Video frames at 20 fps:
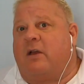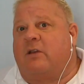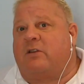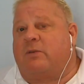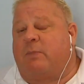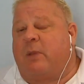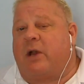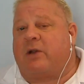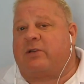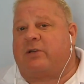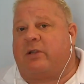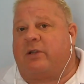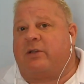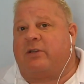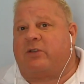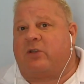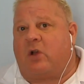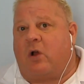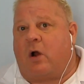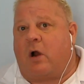
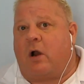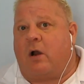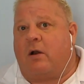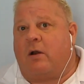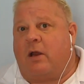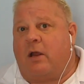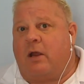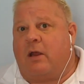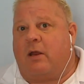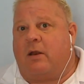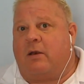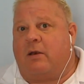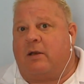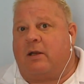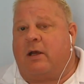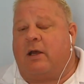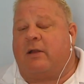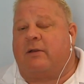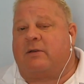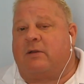specialists are, and
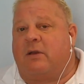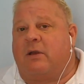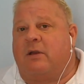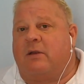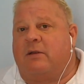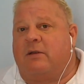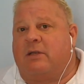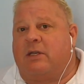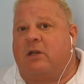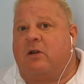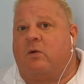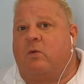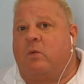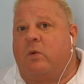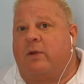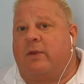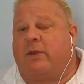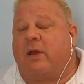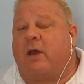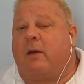to deal
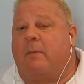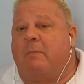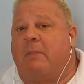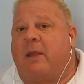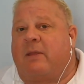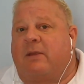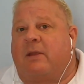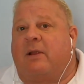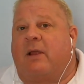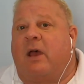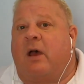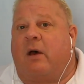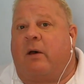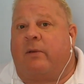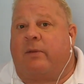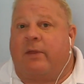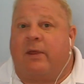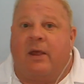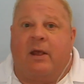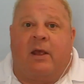with mental health.